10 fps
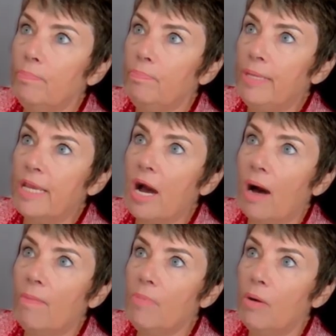
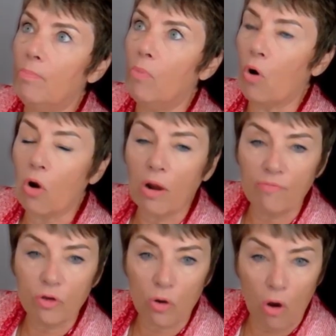become more
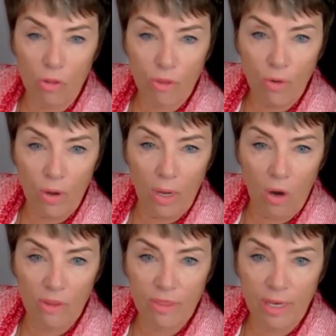of your
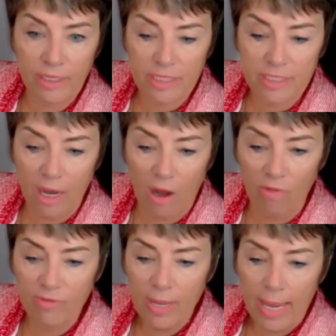authentic self,